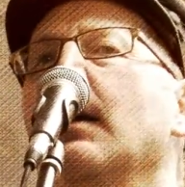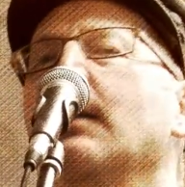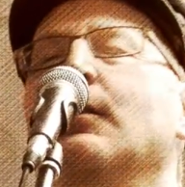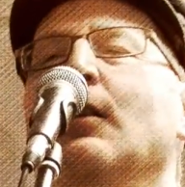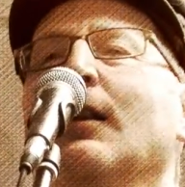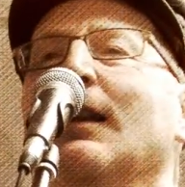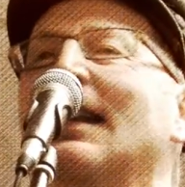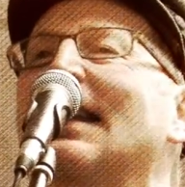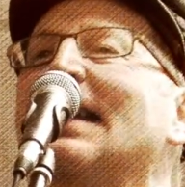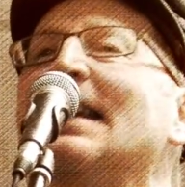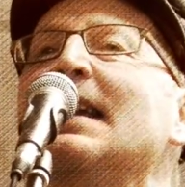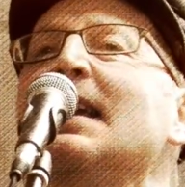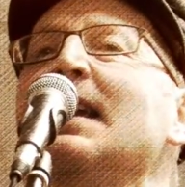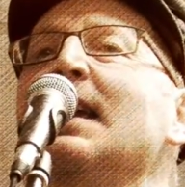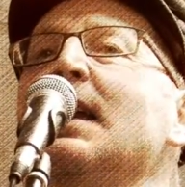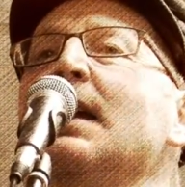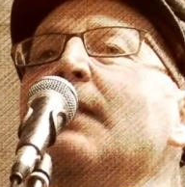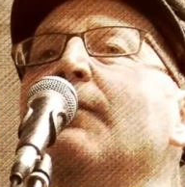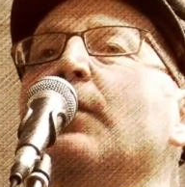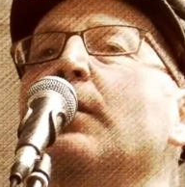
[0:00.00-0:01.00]
to
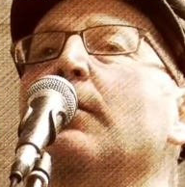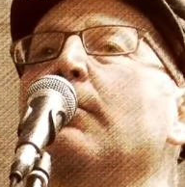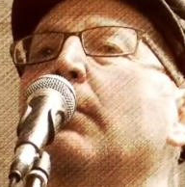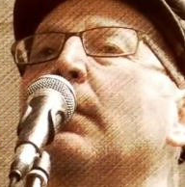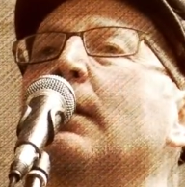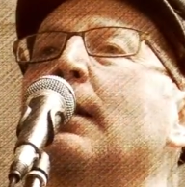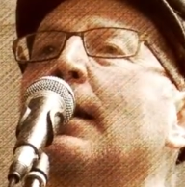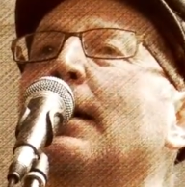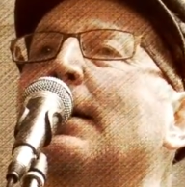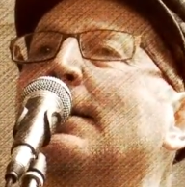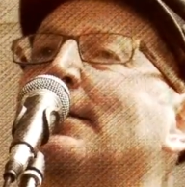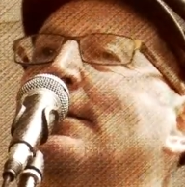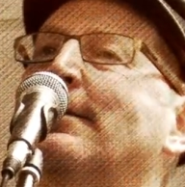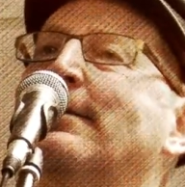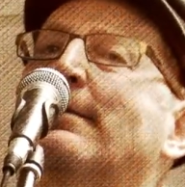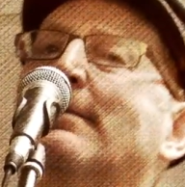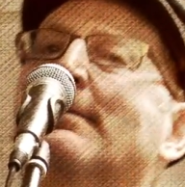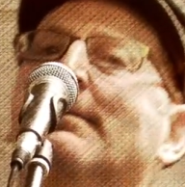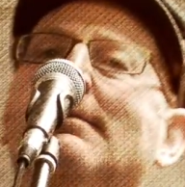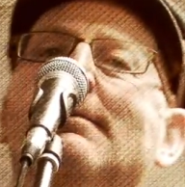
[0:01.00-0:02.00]
leave you
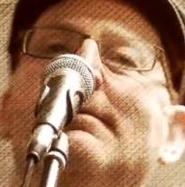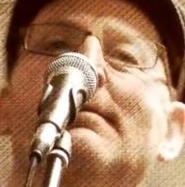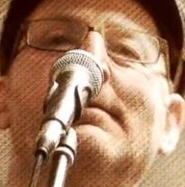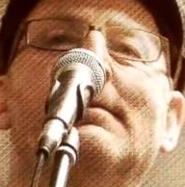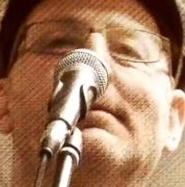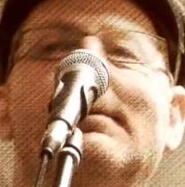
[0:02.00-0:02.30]
alone